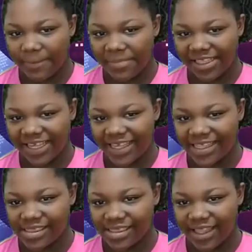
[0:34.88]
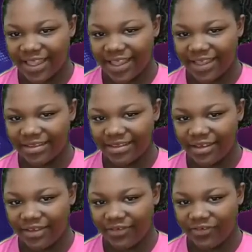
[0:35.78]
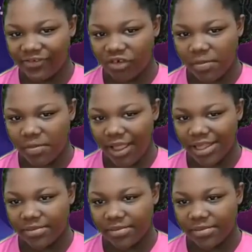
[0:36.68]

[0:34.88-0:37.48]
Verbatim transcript: Please stand for the Pledge of